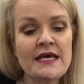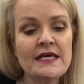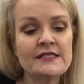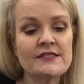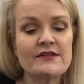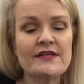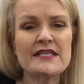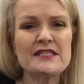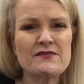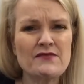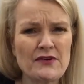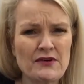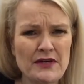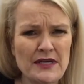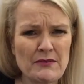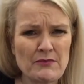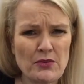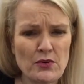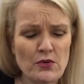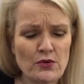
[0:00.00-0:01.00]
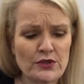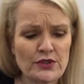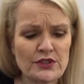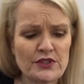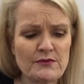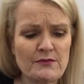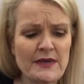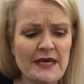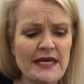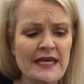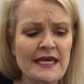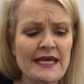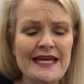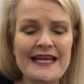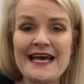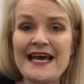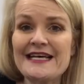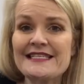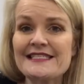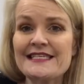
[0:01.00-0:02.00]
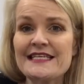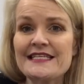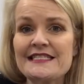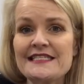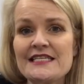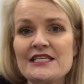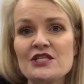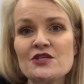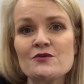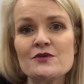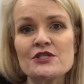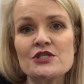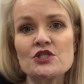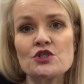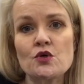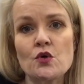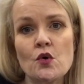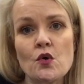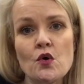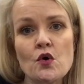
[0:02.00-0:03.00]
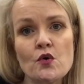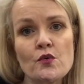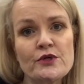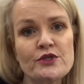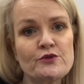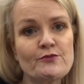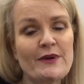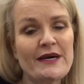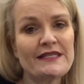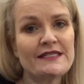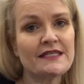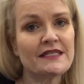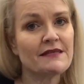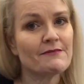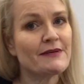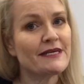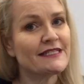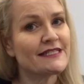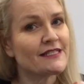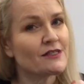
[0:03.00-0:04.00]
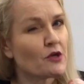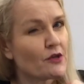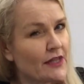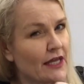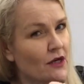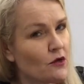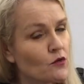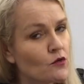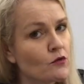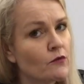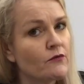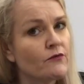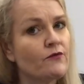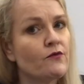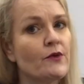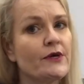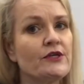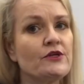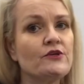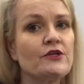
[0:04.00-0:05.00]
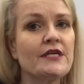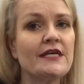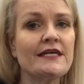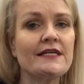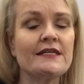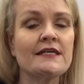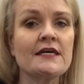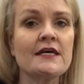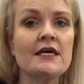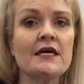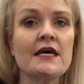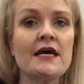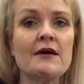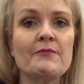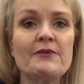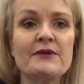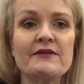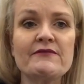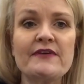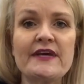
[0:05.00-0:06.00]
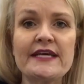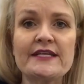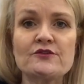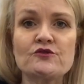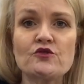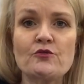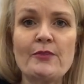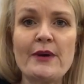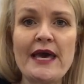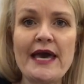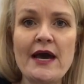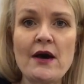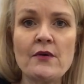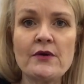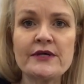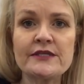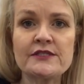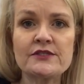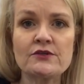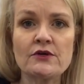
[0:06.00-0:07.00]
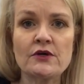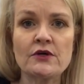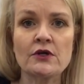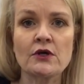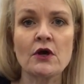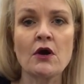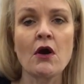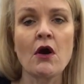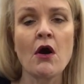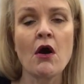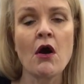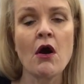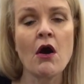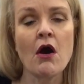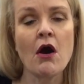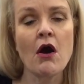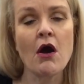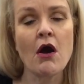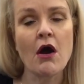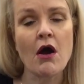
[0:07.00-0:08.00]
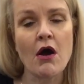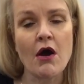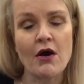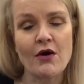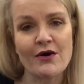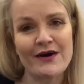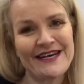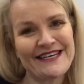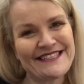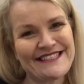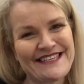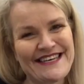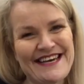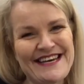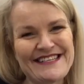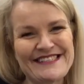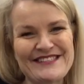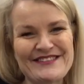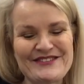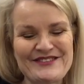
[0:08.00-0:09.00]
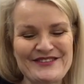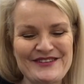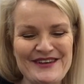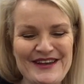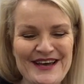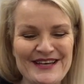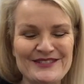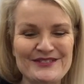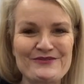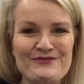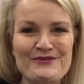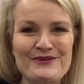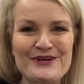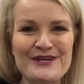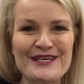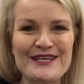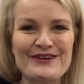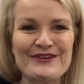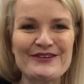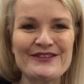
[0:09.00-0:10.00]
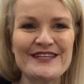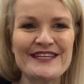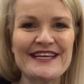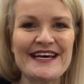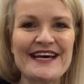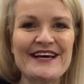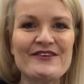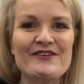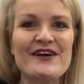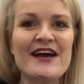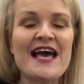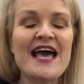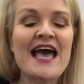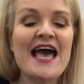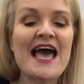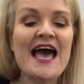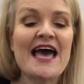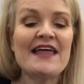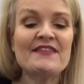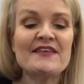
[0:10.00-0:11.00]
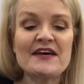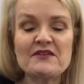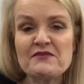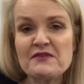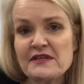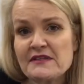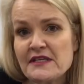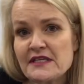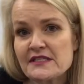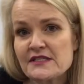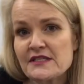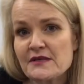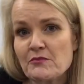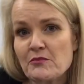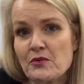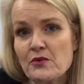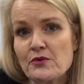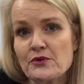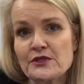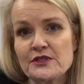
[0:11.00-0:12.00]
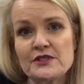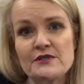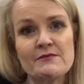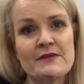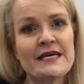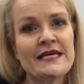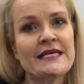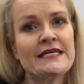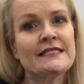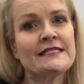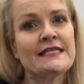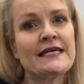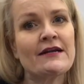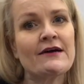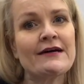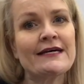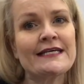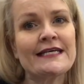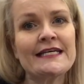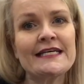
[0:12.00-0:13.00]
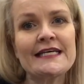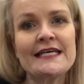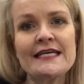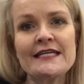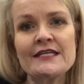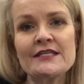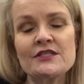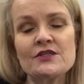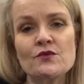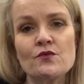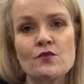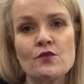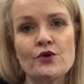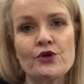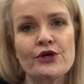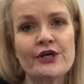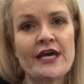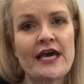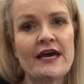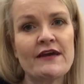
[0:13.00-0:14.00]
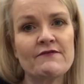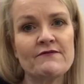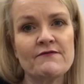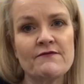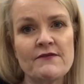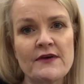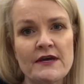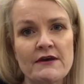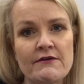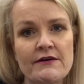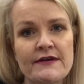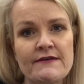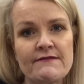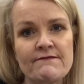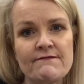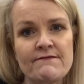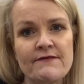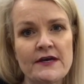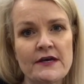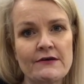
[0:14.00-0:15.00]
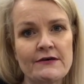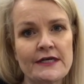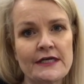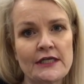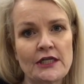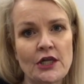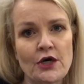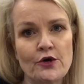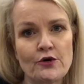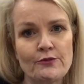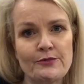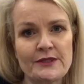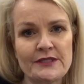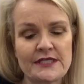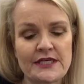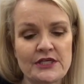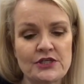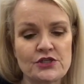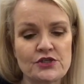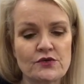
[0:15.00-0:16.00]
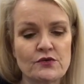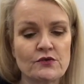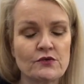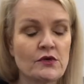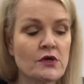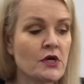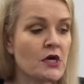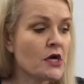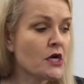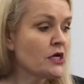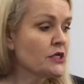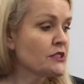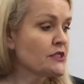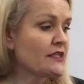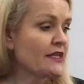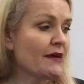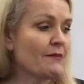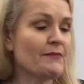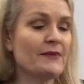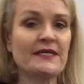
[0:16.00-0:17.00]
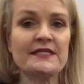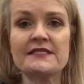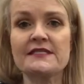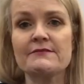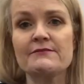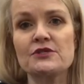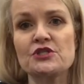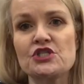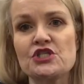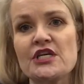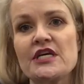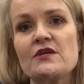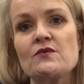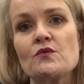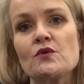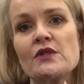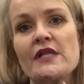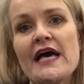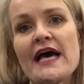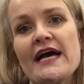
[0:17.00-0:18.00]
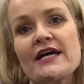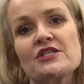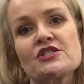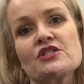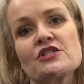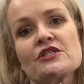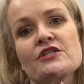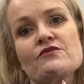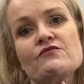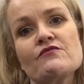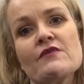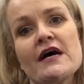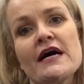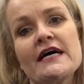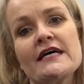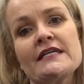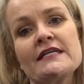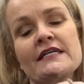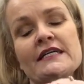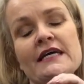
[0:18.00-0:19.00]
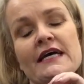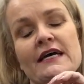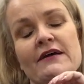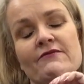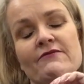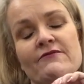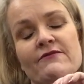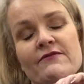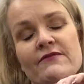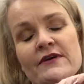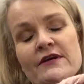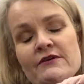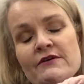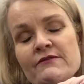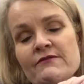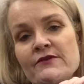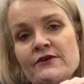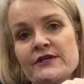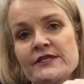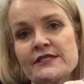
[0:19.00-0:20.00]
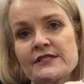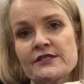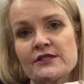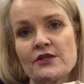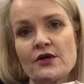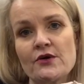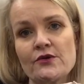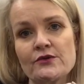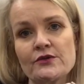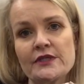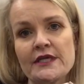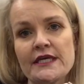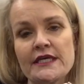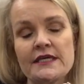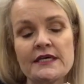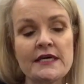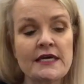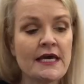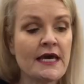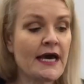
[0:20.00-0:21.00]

So that's very important to me. It has continuous torque, which basically means it's got that oomph when you need a bit of extra power. It's not going to go as you're working on the nail. And the other thing that's important to me is that I can get it to work at very, very low potential. So that means the machine will actually run very, very slowly.